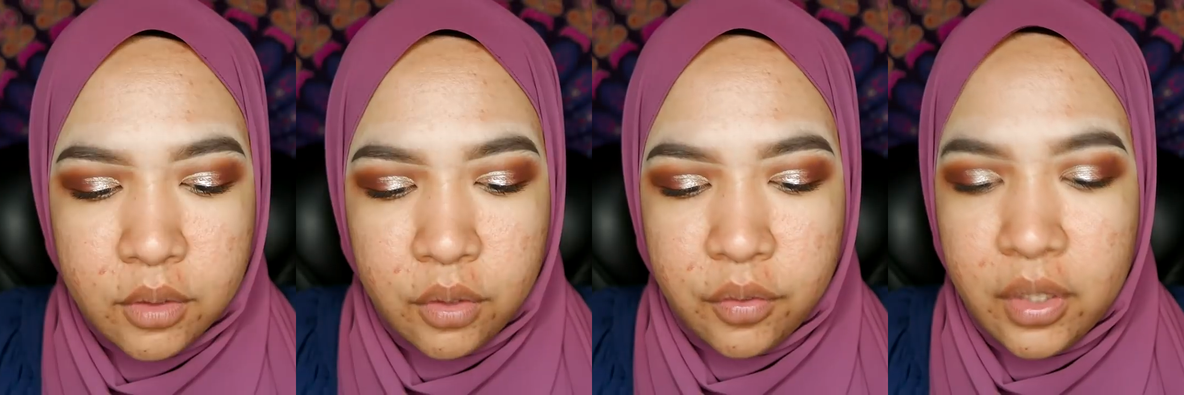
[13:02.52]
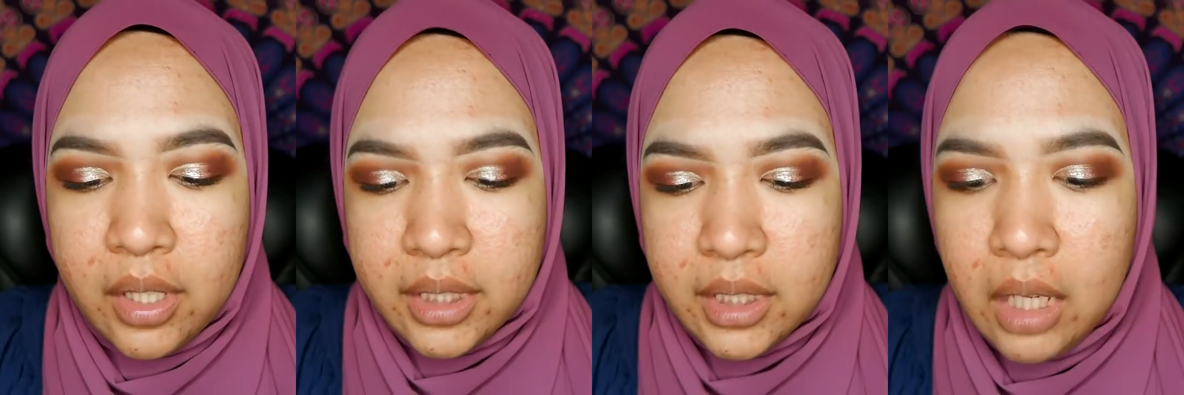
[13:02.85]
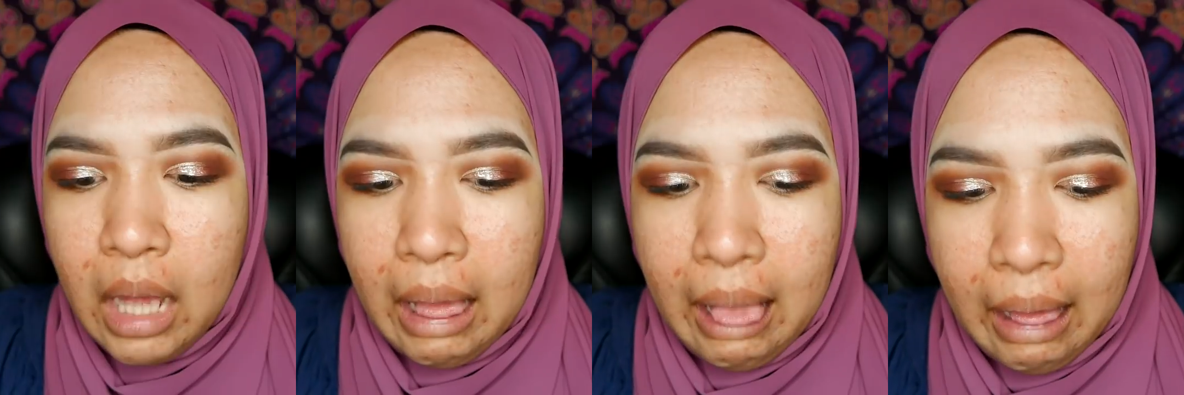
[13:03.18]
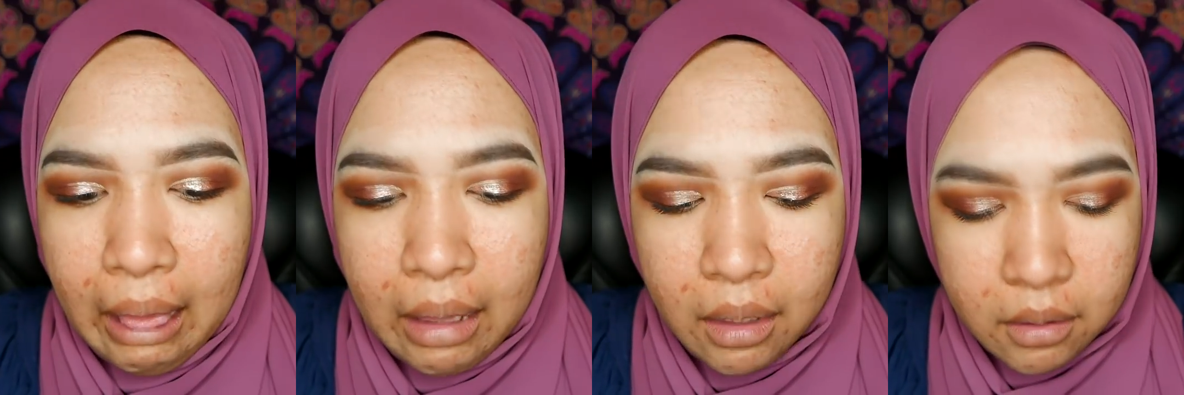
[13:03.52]
So for the lashes,
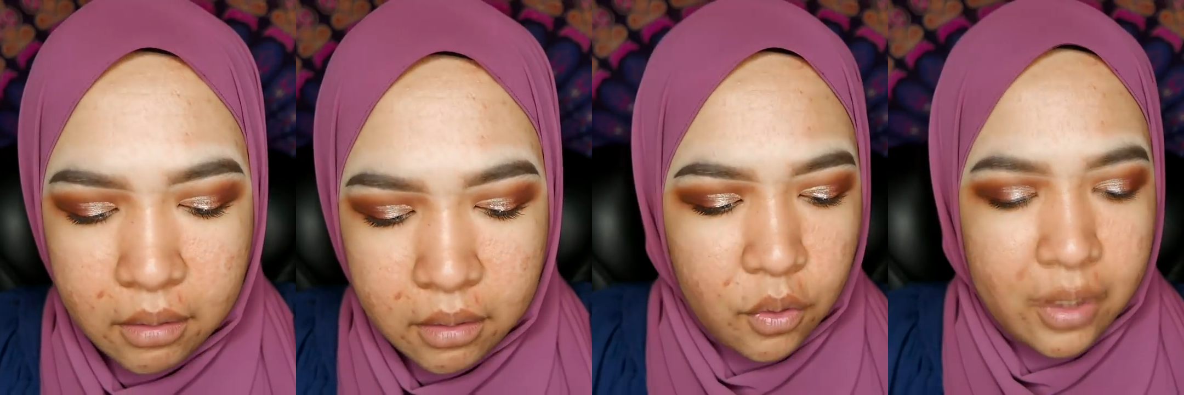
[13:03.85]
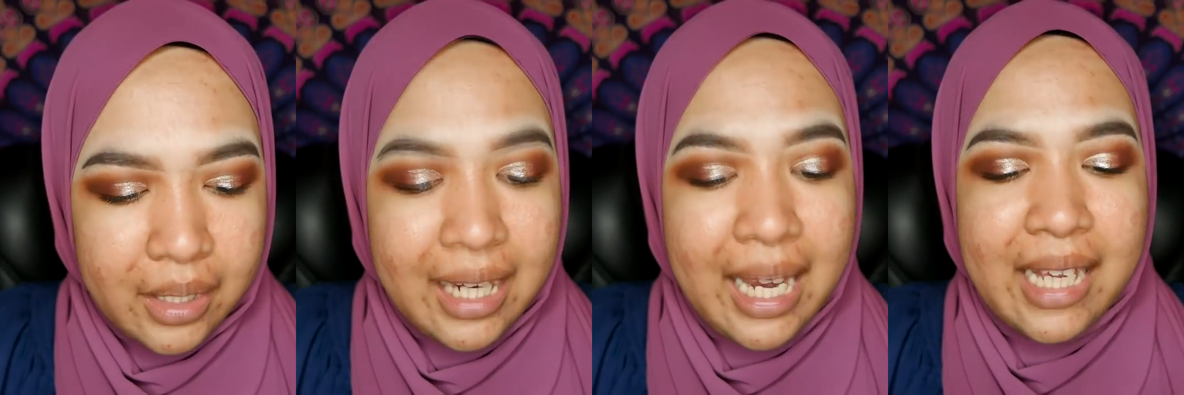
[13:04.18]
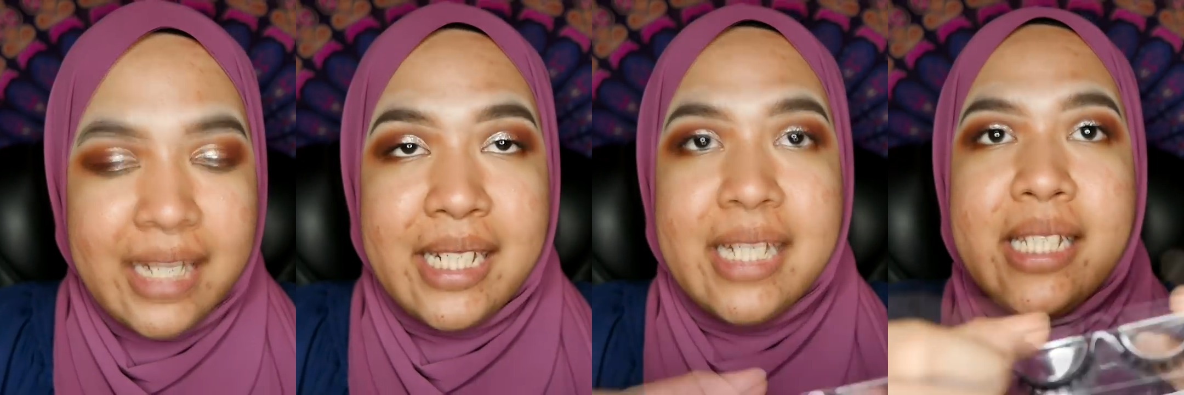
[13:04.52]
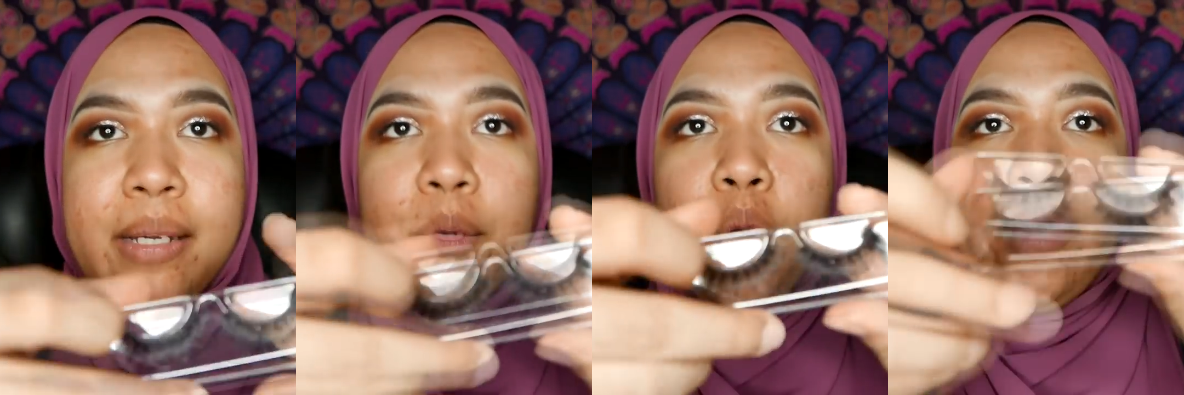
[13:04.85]
for the lashes,
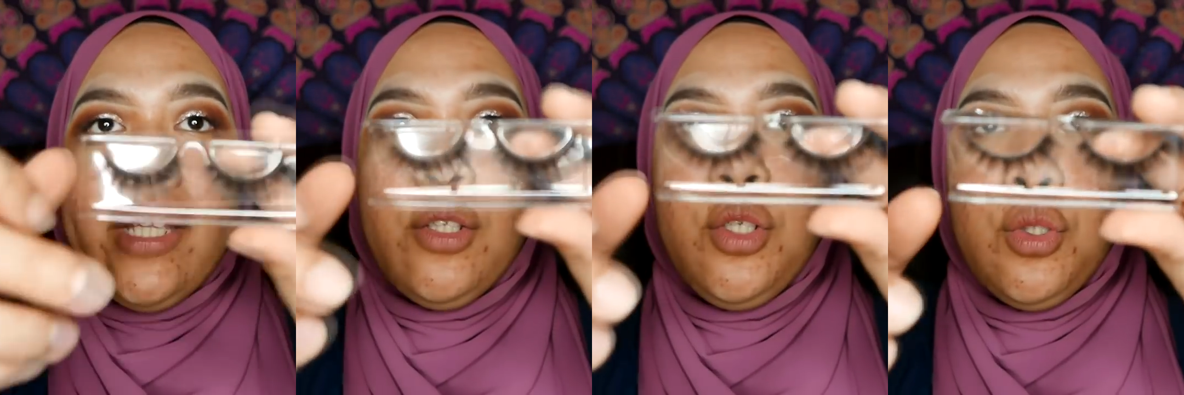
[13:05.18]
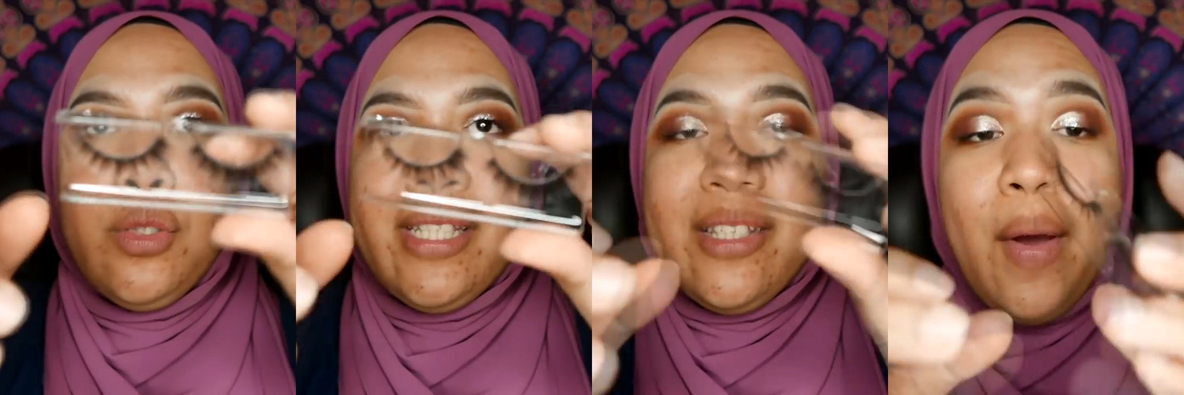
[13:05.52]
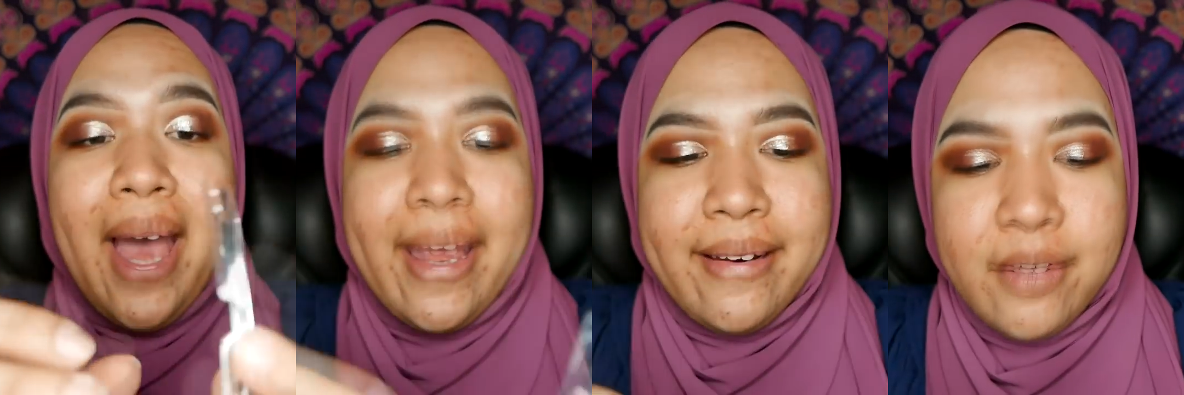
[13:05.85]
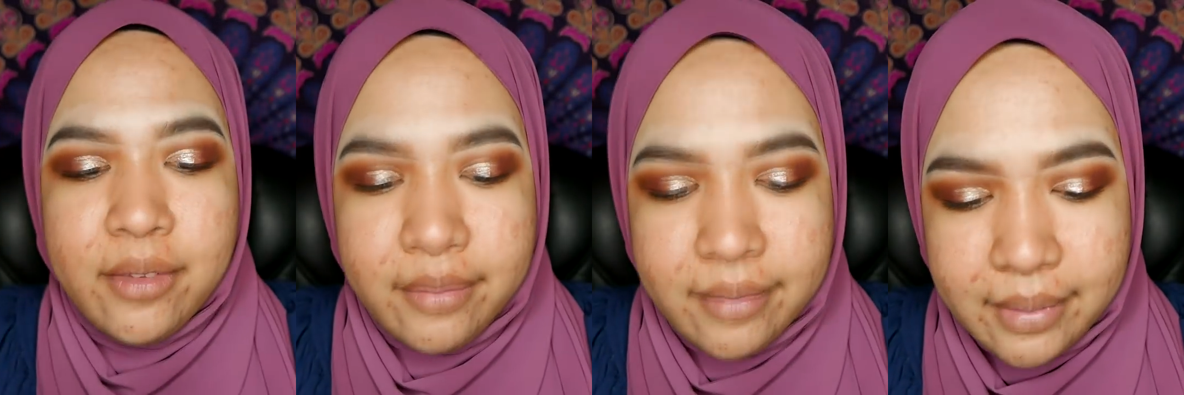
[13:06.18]
I'm going to use the one
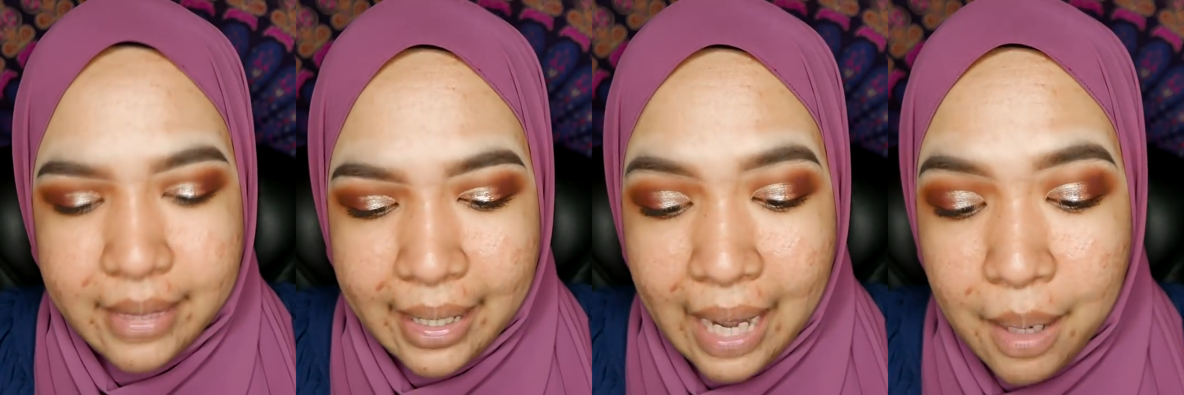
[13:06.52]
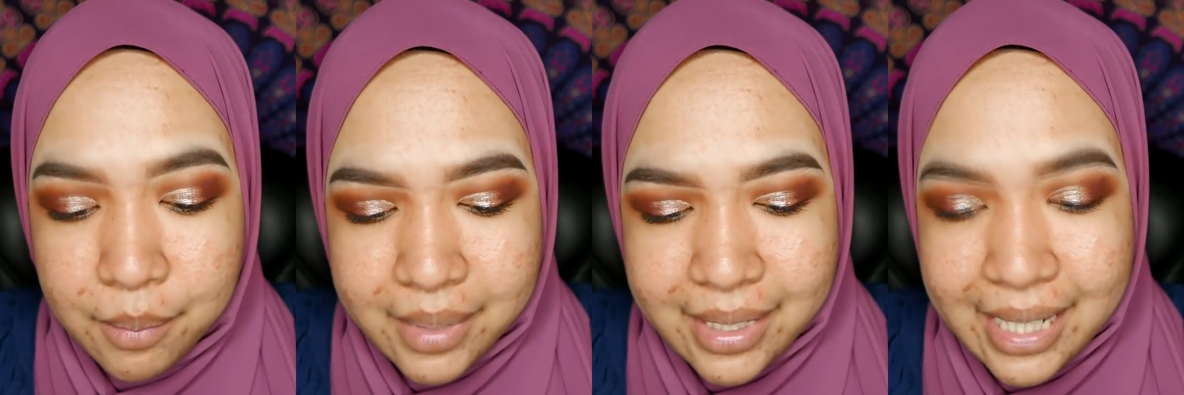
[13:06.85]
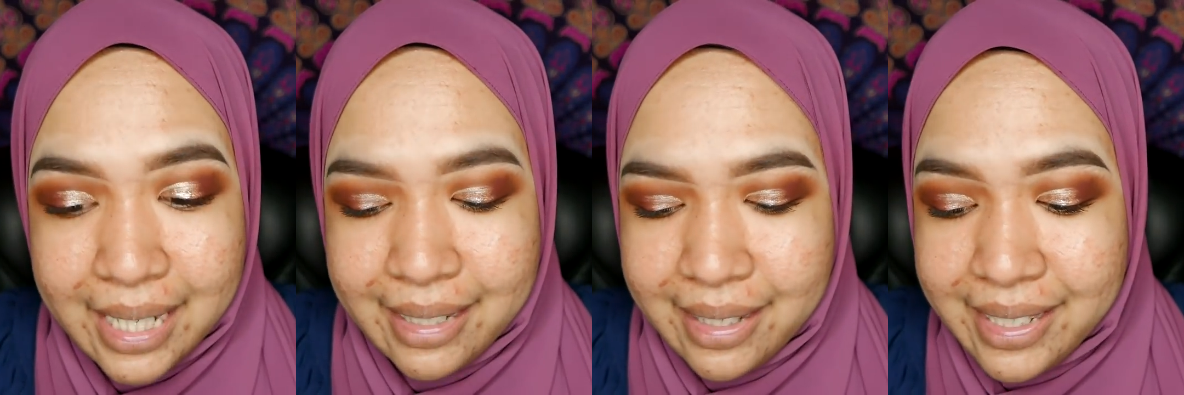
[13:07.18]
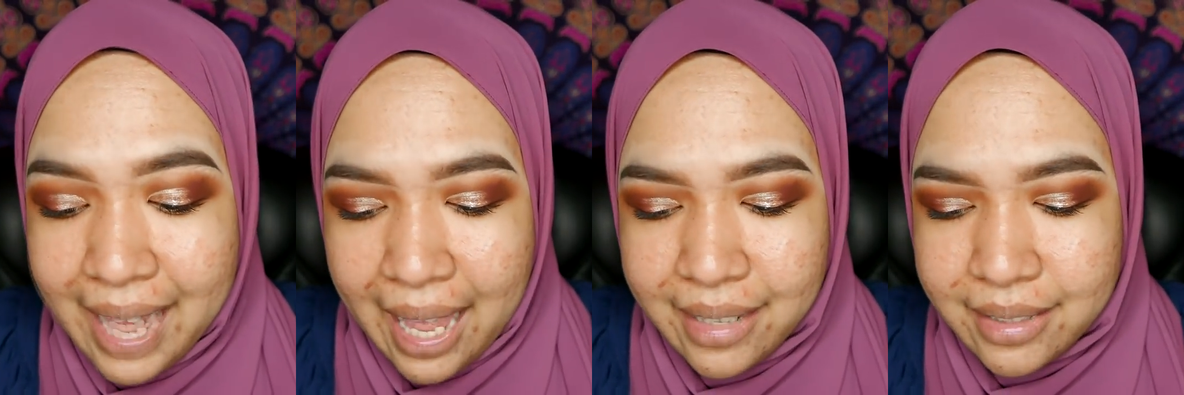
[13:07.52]
that comes in the set.